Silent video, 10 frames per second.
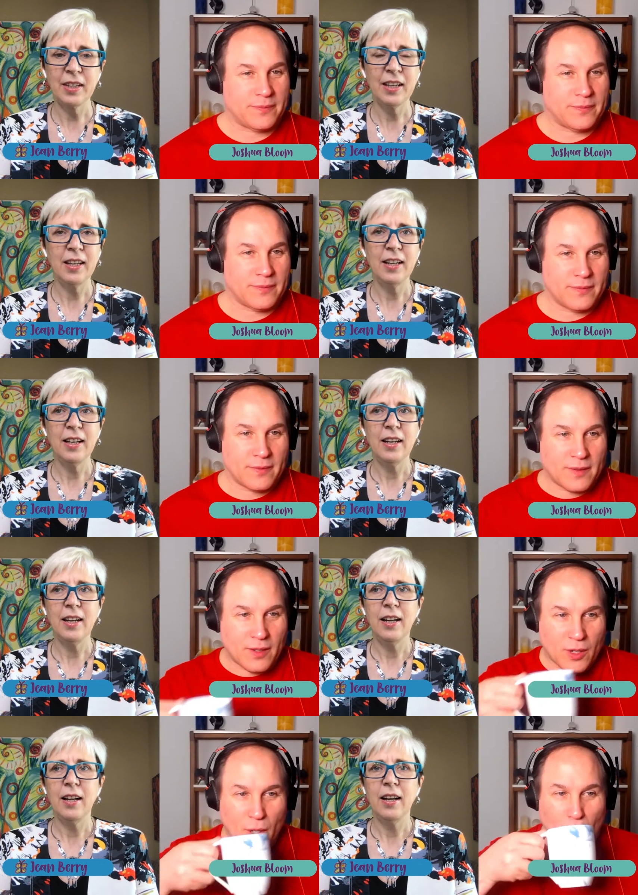
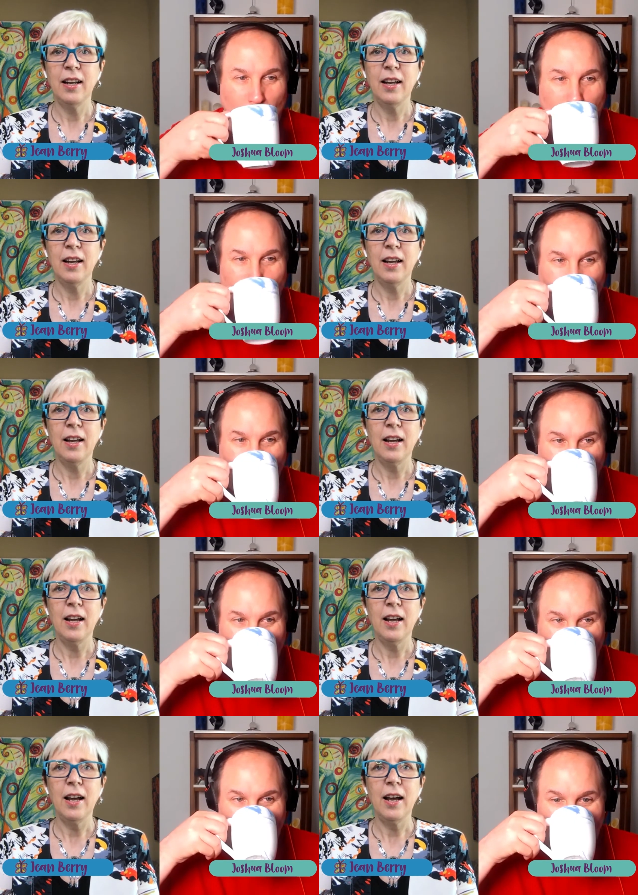(silence)